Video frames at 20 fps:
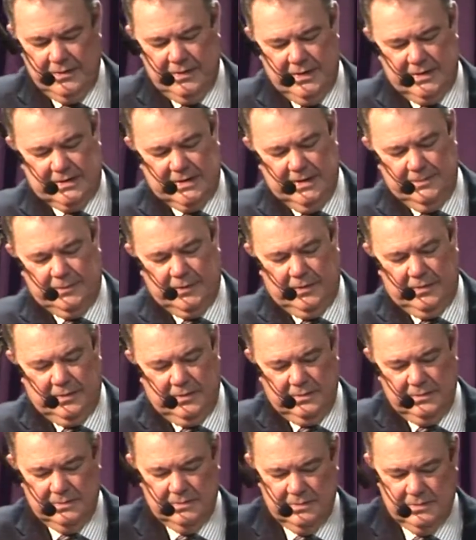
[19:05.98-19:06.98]
The
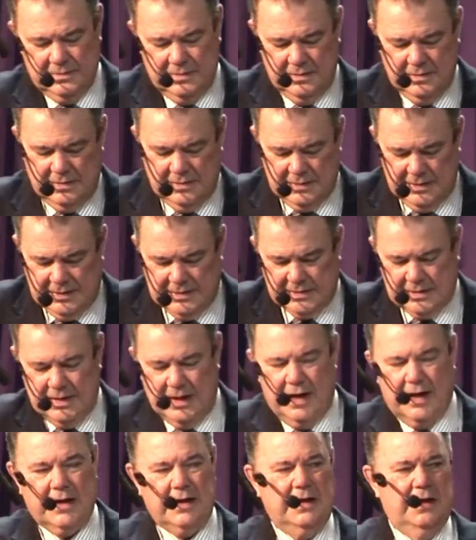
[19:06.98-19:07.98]
temple is
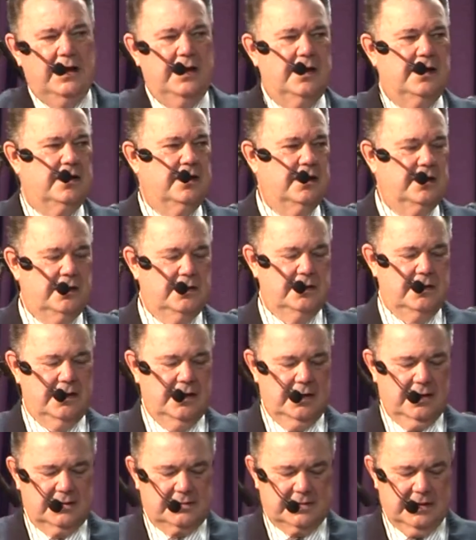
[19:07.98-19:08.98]
not in
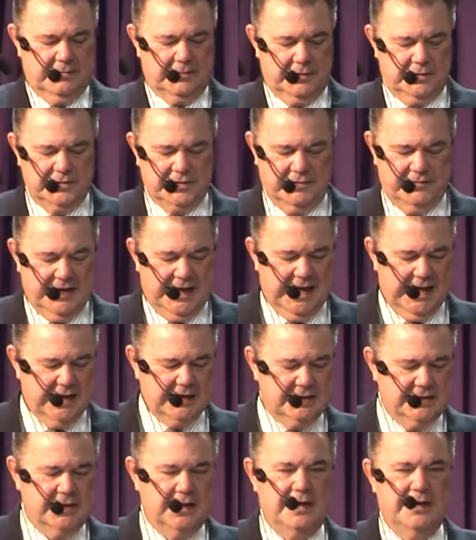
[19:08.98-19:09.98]
temples of
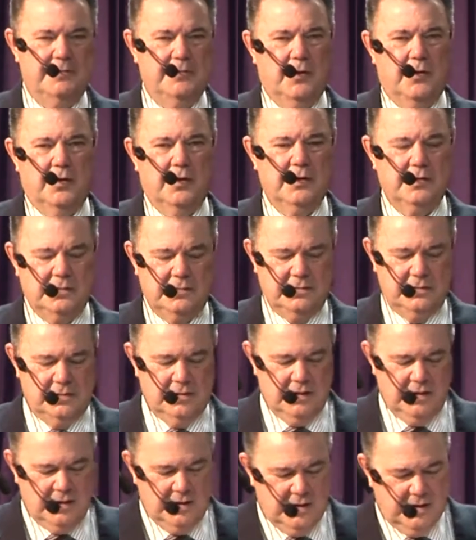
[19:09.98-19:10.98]
hands anymore,
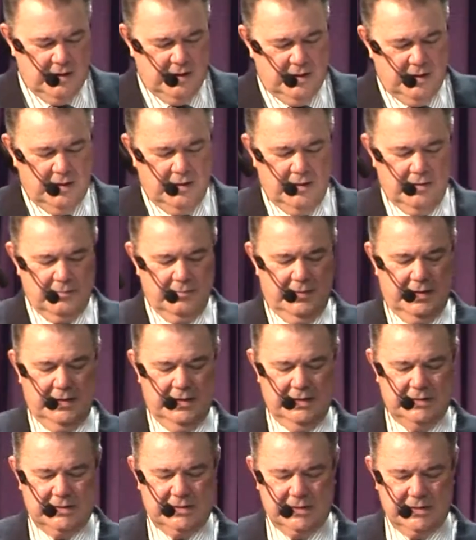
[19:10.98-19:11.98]
but
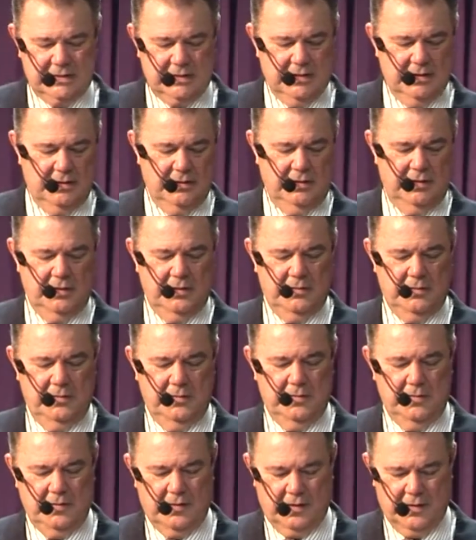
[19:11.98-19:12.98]
as
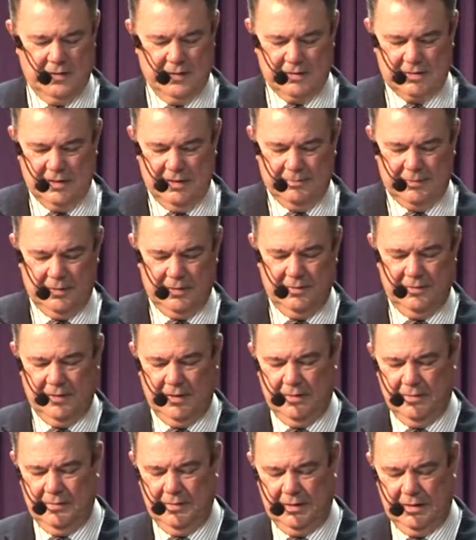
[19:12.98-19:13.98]
you are the temple of
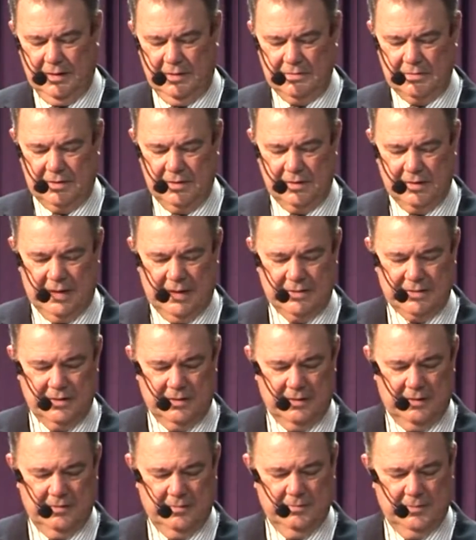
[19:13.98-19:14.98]
the Holy Ghost, you're not
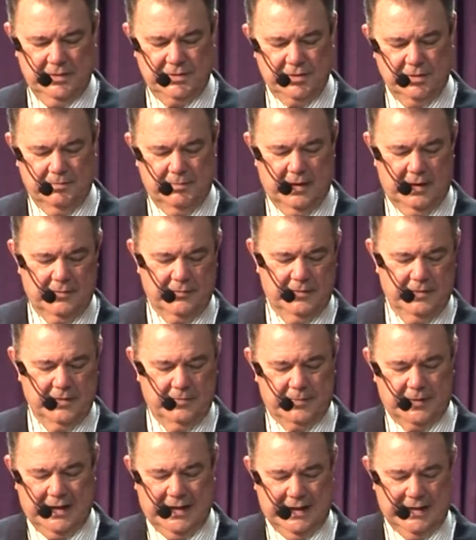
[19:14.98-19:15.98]
your own, but you're bought with
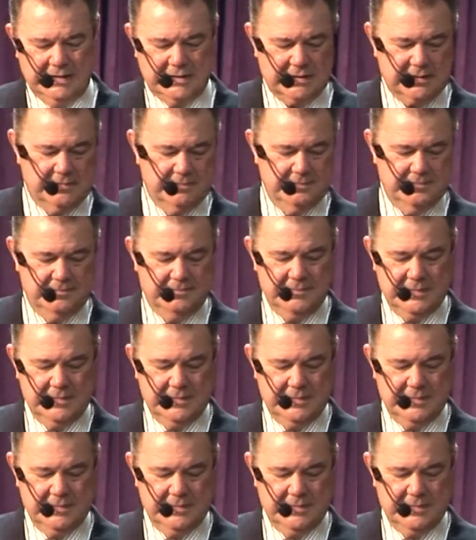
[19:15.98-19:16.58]
a price.